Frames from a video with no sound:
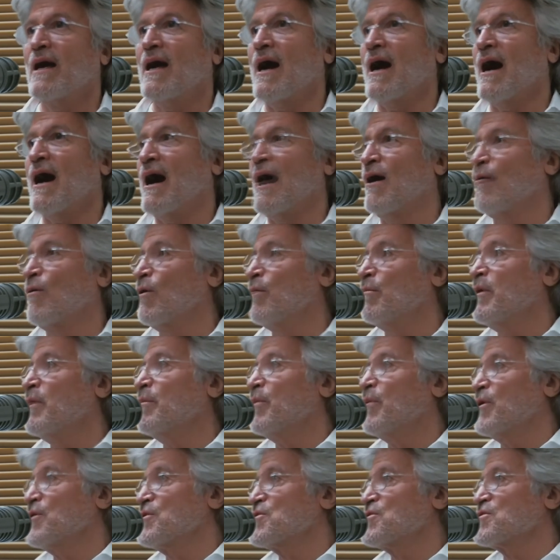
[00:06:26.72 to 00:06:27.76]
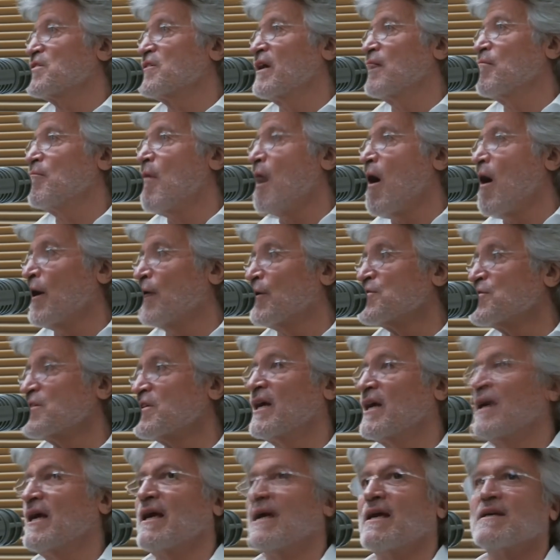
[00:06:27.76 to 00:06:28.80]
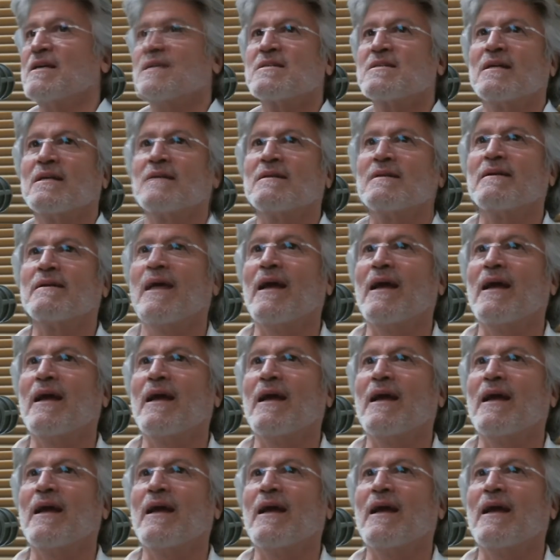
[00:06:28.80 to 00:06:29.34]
uh, we'll be purchasing mono skis and,